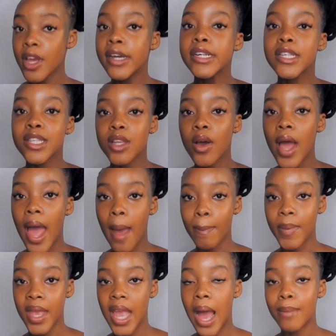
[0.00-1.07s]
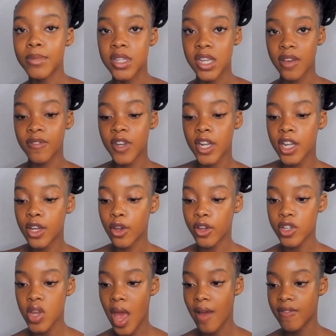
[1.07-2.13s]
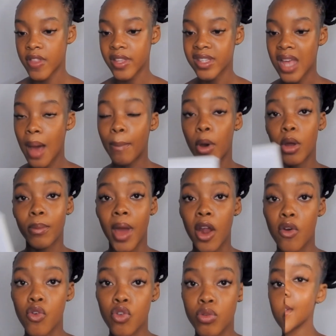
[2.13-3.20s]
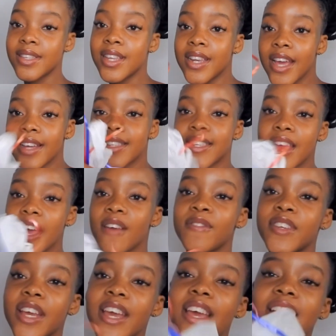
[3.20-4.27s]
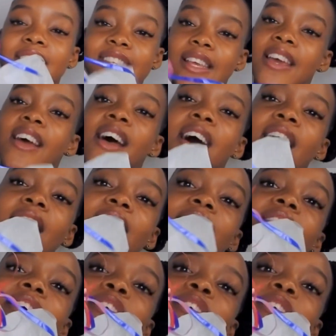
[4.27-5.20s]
so happy. I'm definitely going to have this up on my room. The next gift is this